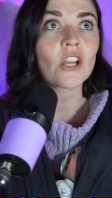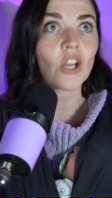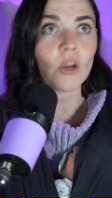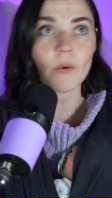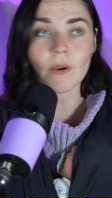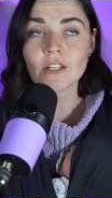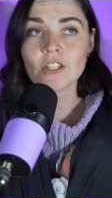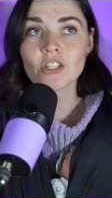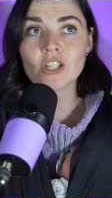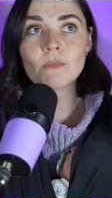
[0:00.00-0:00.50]

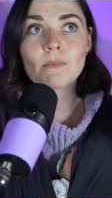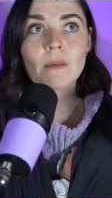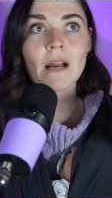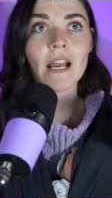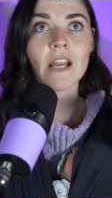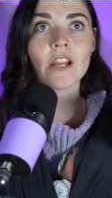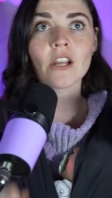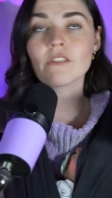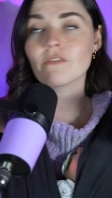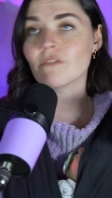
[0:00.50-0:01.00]
going to your
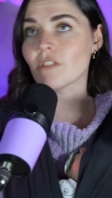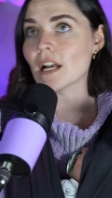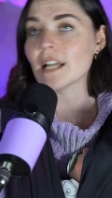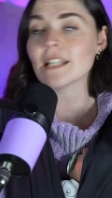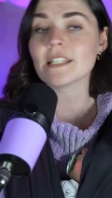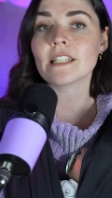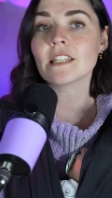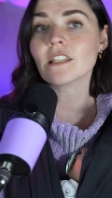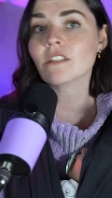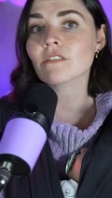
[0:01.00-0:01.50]
bio,
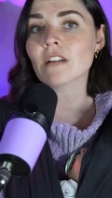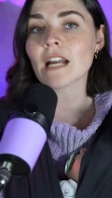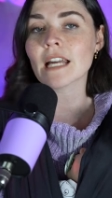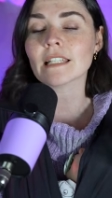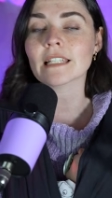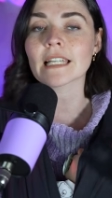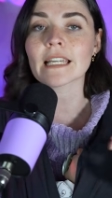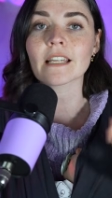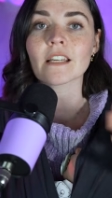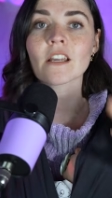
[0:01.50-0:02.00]
finding the right
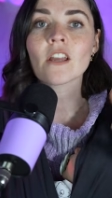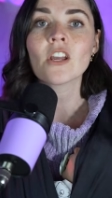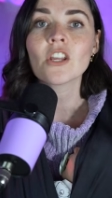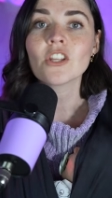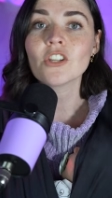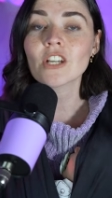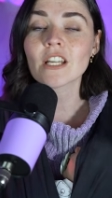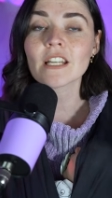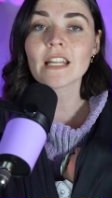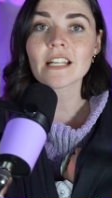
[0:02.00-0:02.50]
link,
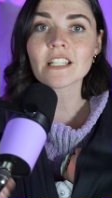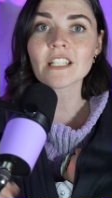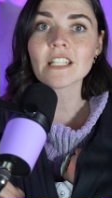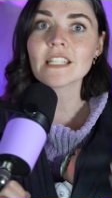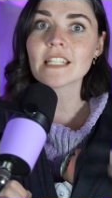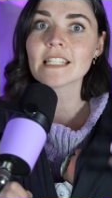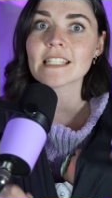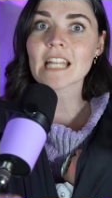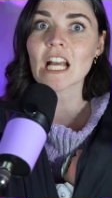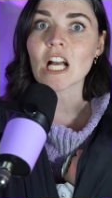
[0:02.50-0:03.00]
you could actually
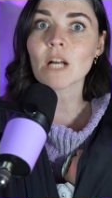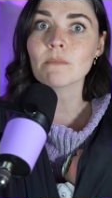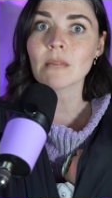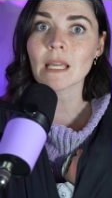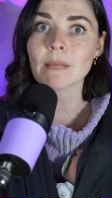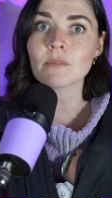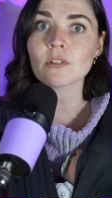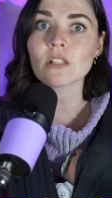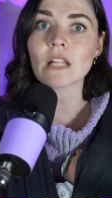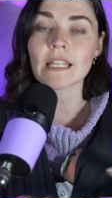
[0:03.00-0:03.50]
just help
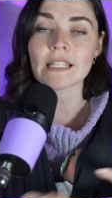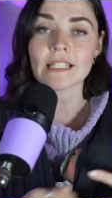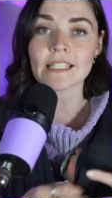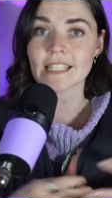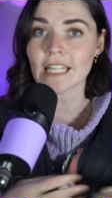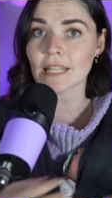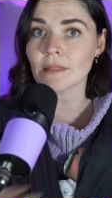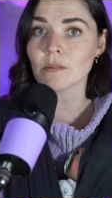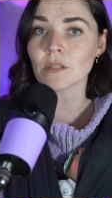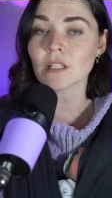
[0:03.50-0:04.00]
people and
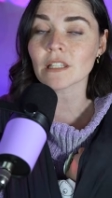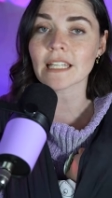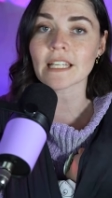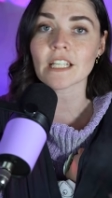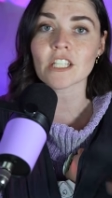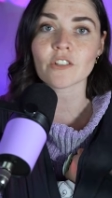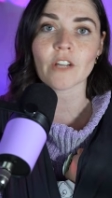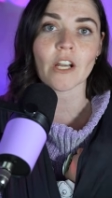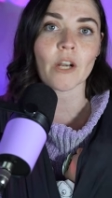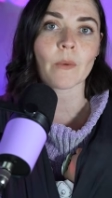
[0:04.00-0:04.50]
send them the
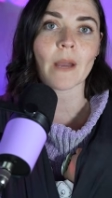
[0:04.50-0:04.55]
link straight